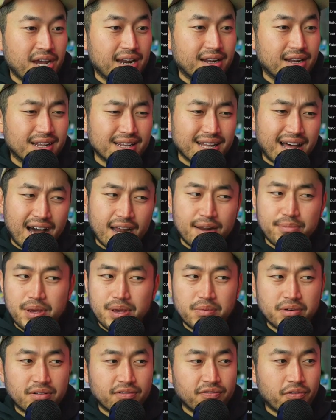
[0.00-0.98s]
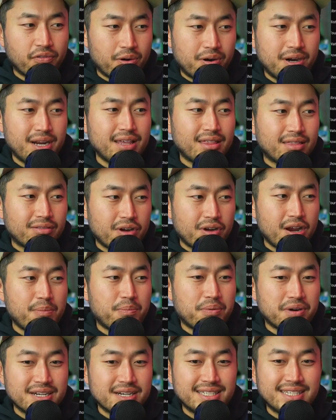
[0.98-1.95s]
And a lot of people,
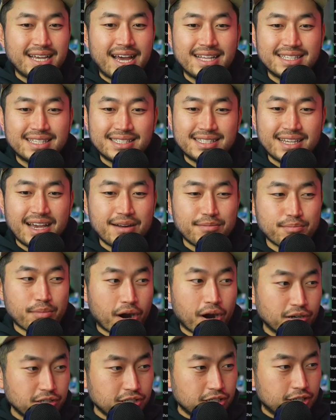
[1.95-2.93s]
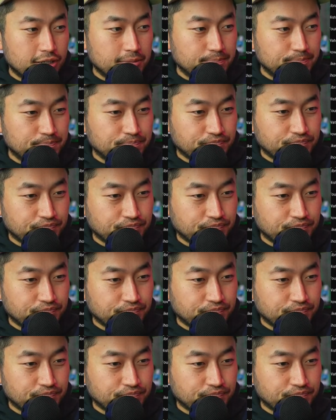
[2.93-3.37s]
43% said March,